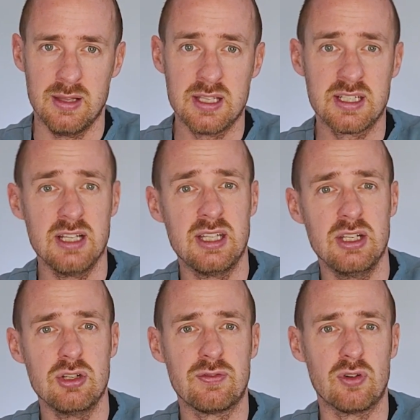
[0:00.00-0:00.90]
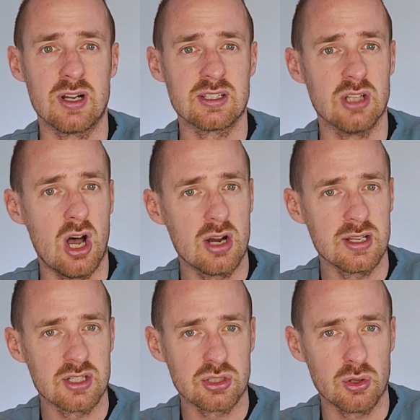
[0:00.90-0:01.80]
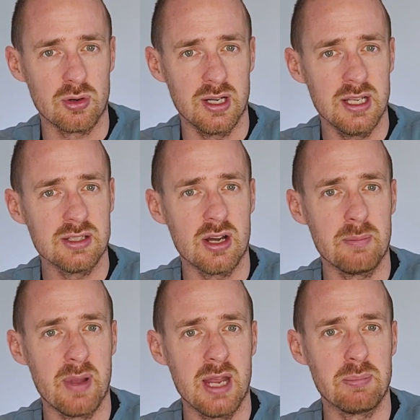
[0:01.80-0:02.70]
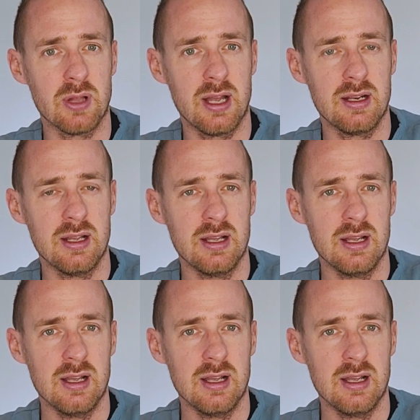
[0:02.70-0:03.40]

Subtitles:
This continues for as long as the store is on a paid plan